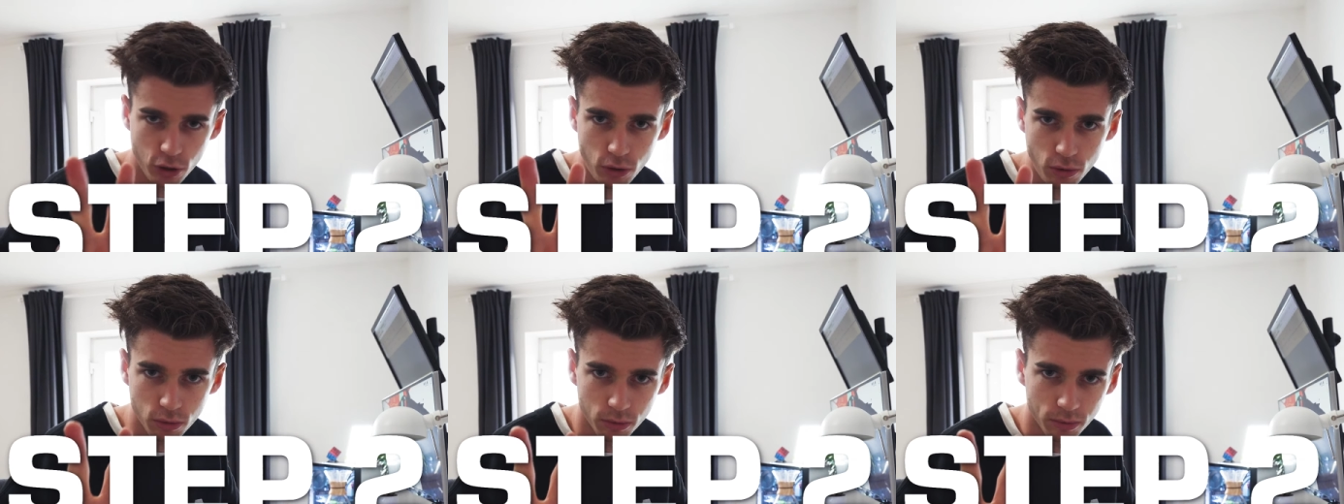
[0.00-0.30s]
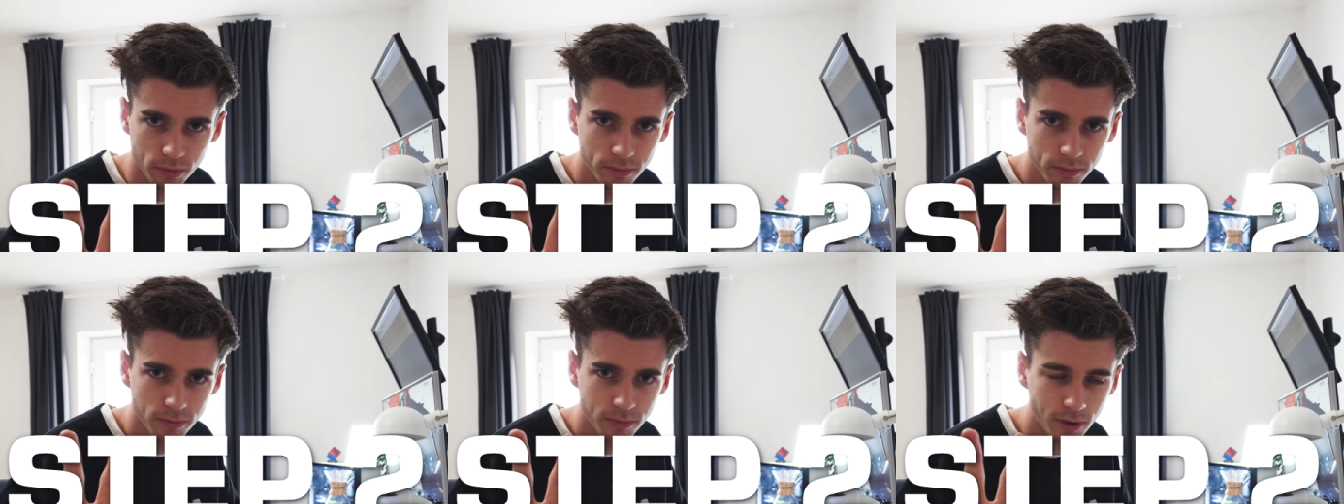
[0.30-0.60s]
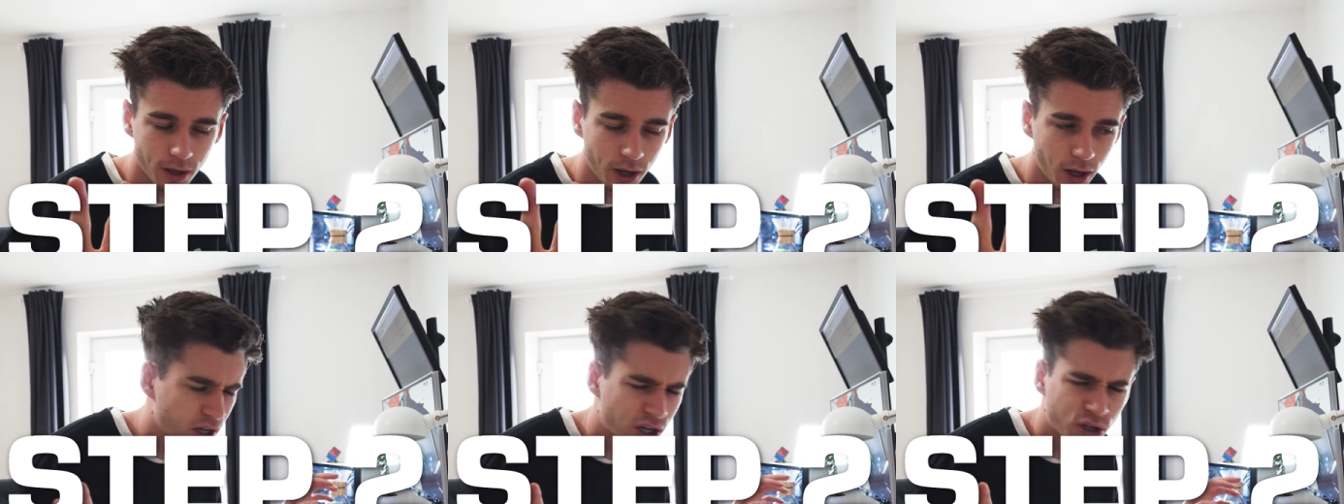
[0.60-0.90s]
2,
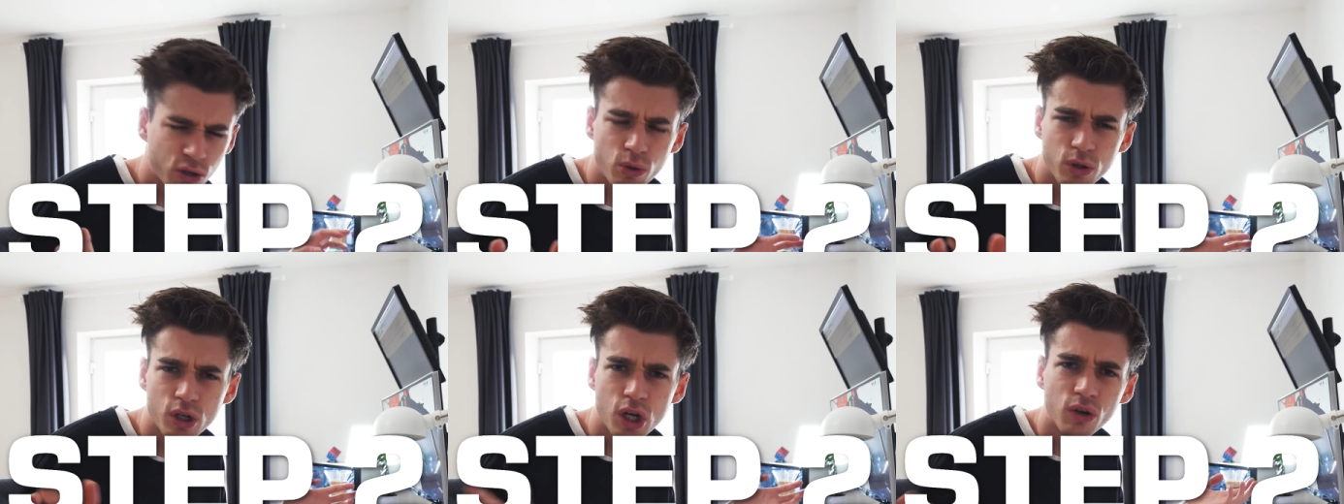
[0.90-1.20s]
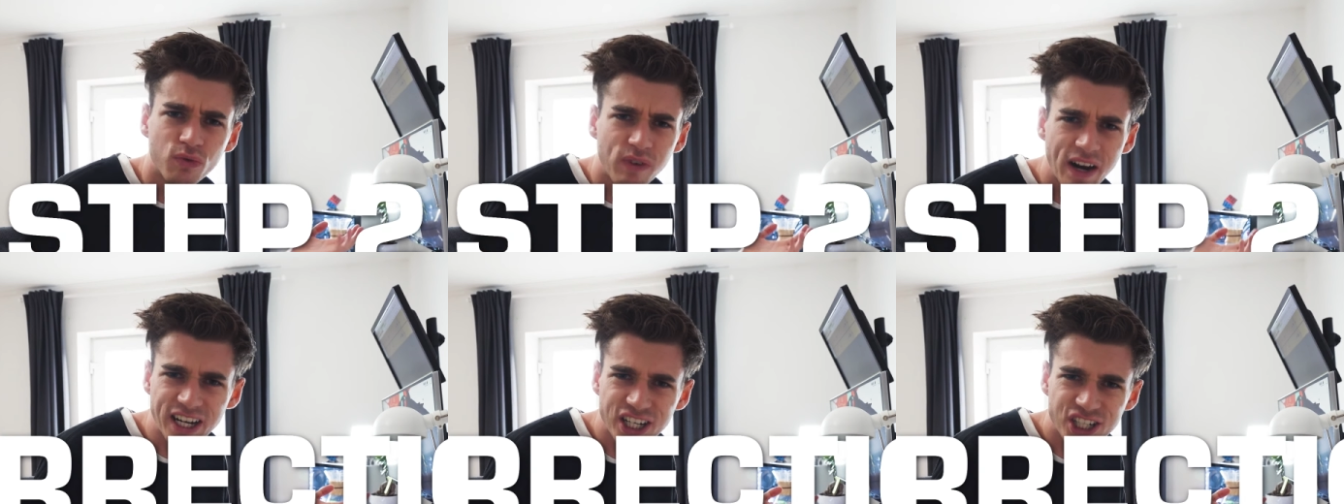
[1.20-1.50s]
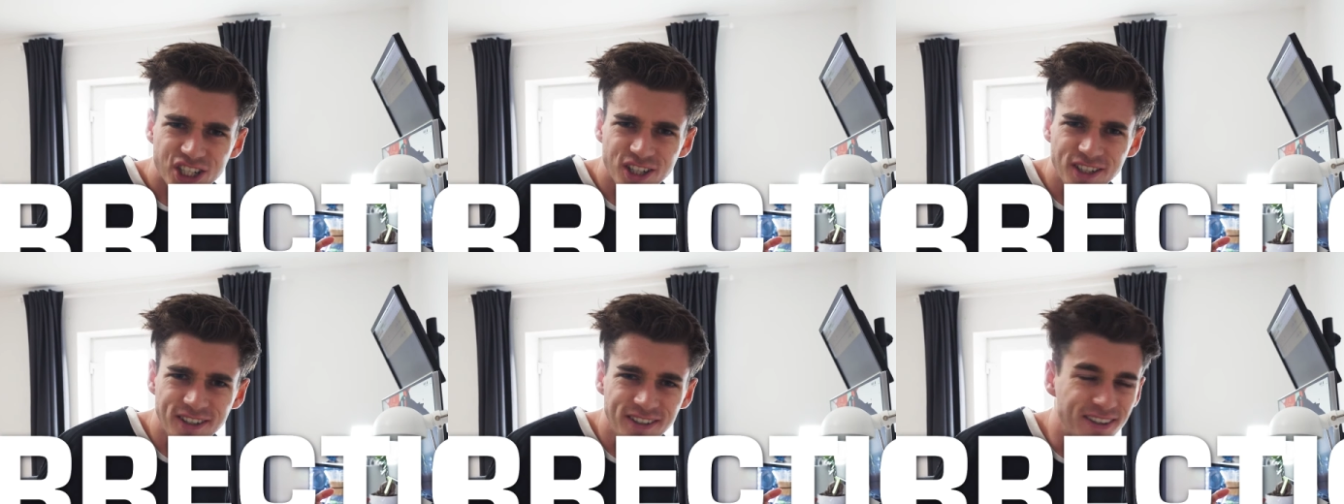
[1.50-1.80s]
I call
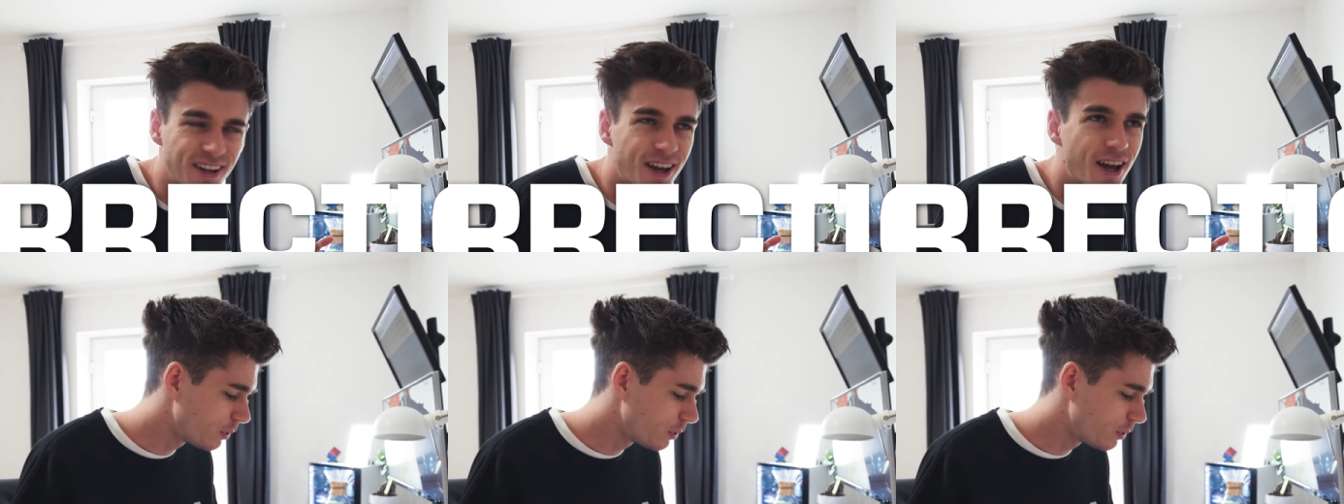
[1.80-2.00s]
correction,